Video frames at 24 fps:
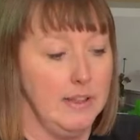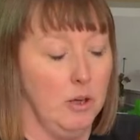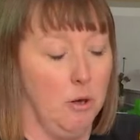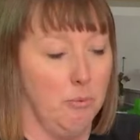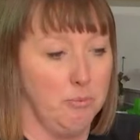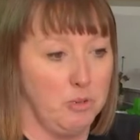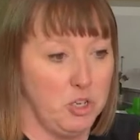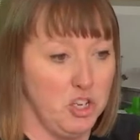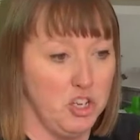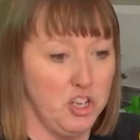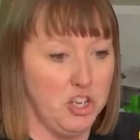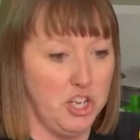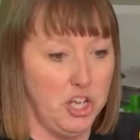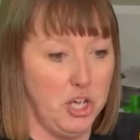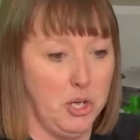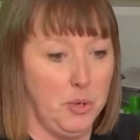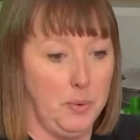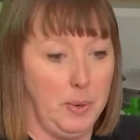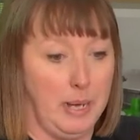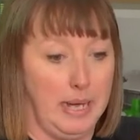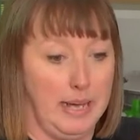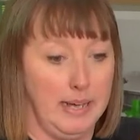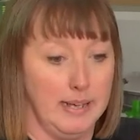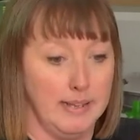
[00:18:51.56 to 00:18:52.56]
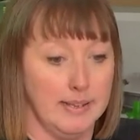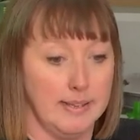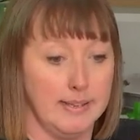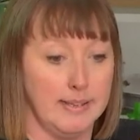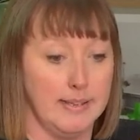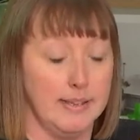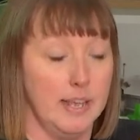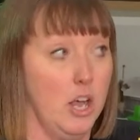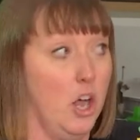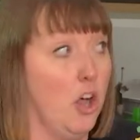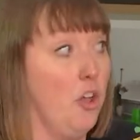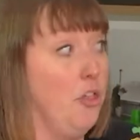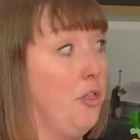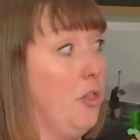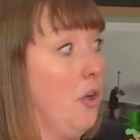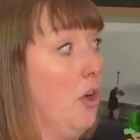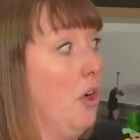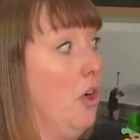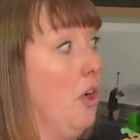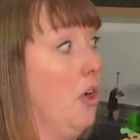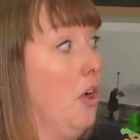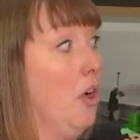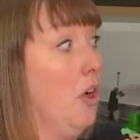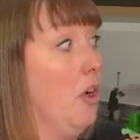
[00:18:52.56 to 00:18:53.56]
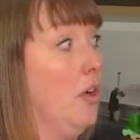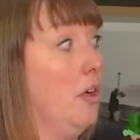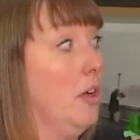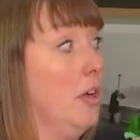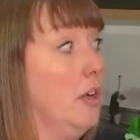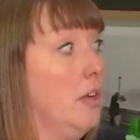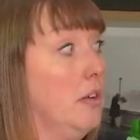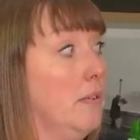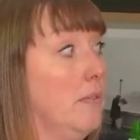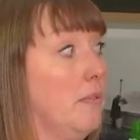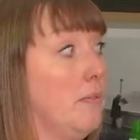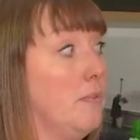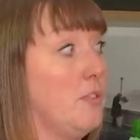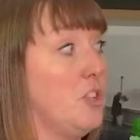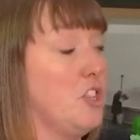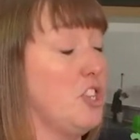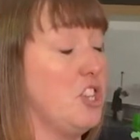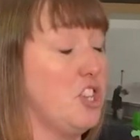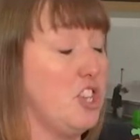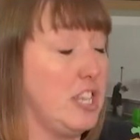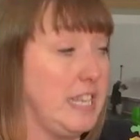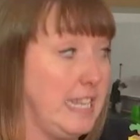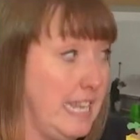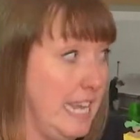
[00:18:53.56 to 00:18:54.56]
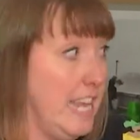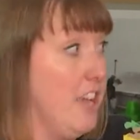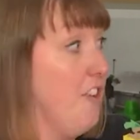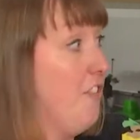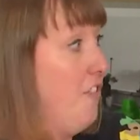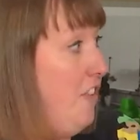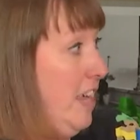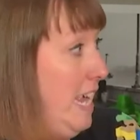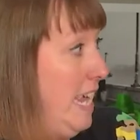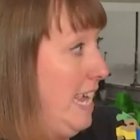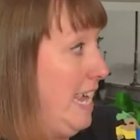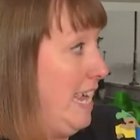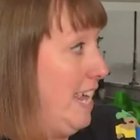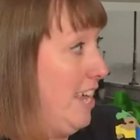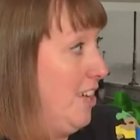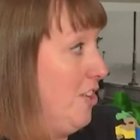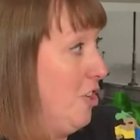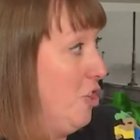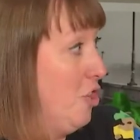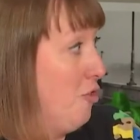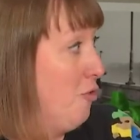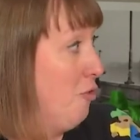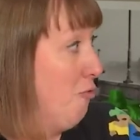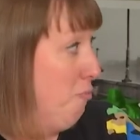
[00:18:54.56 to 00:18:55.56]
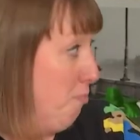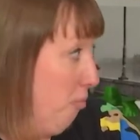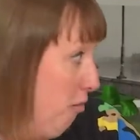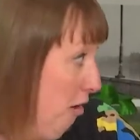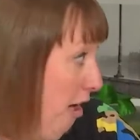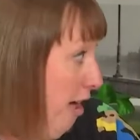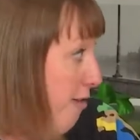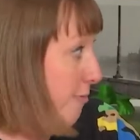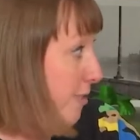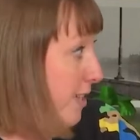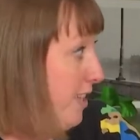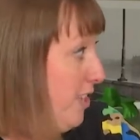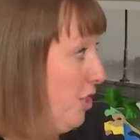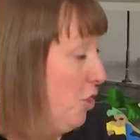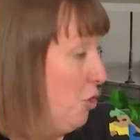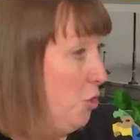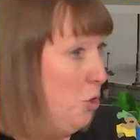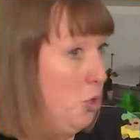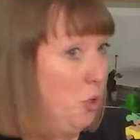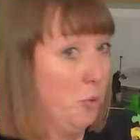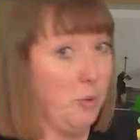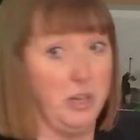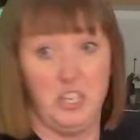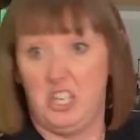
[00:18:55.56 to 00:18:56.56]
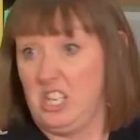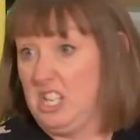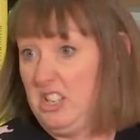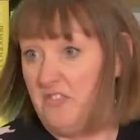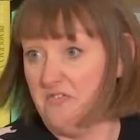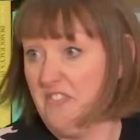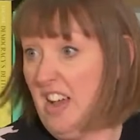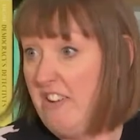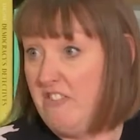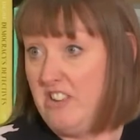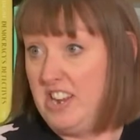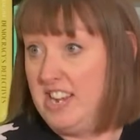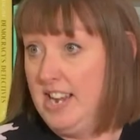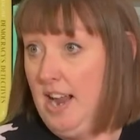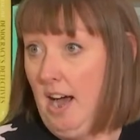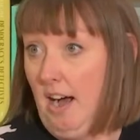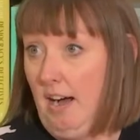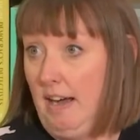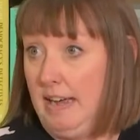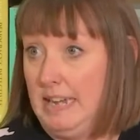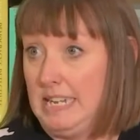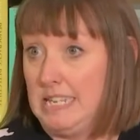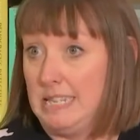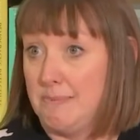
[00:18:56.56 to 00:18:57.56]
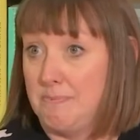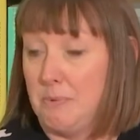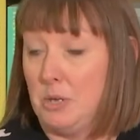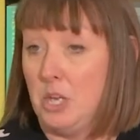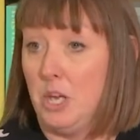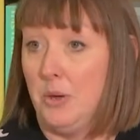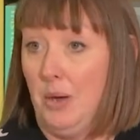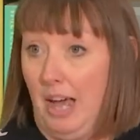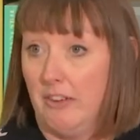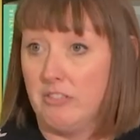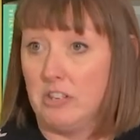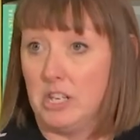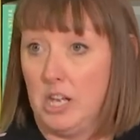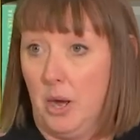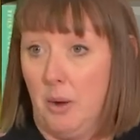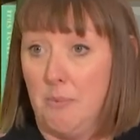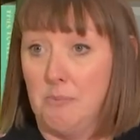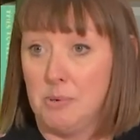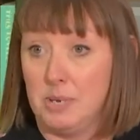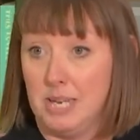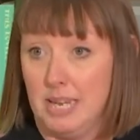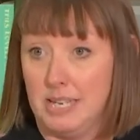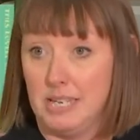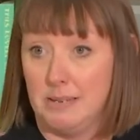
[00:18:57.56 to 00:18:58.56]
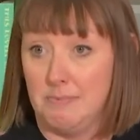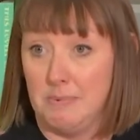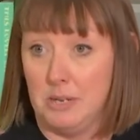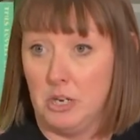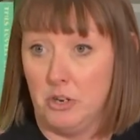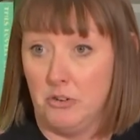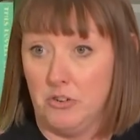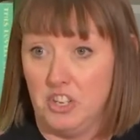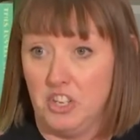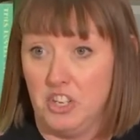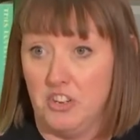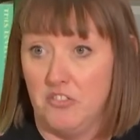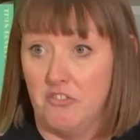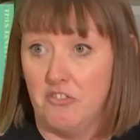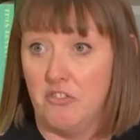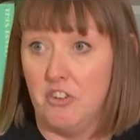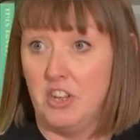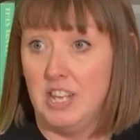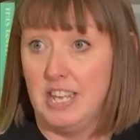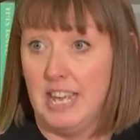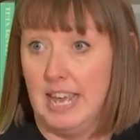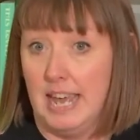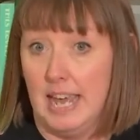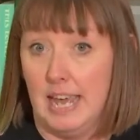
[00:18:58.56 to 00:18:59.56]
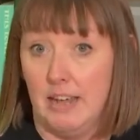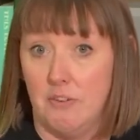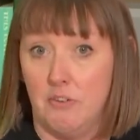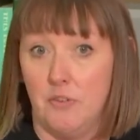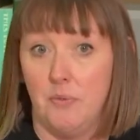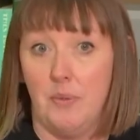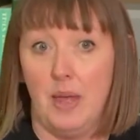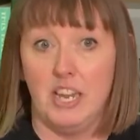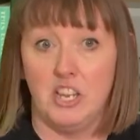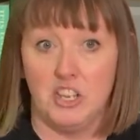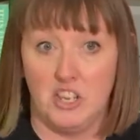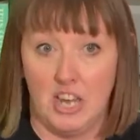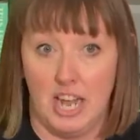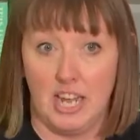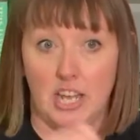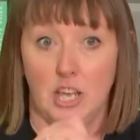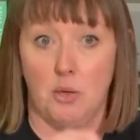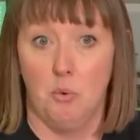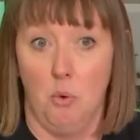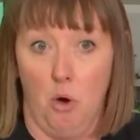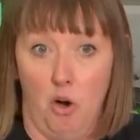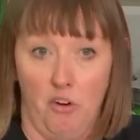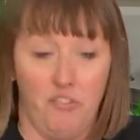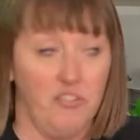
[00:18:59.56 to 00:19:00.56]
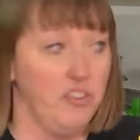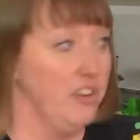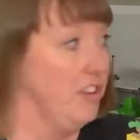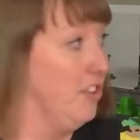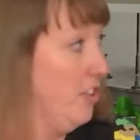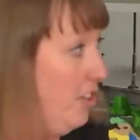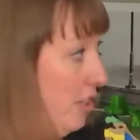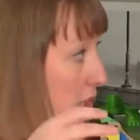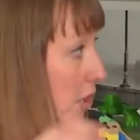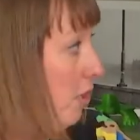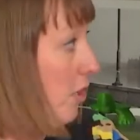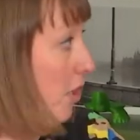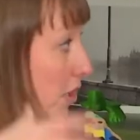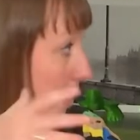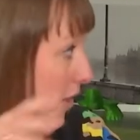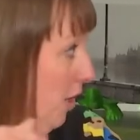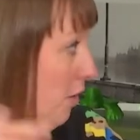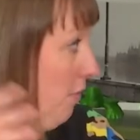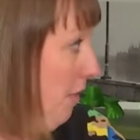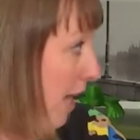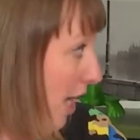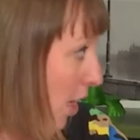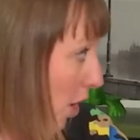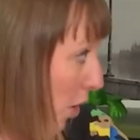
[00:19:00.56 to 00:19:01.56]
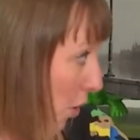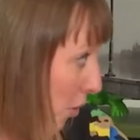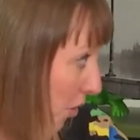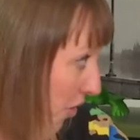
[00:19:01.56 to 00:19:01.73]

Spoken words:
Option two is the C of E primary school, which is very nice, but you have to go and pretend to be a Christian for a year and they check you off and do that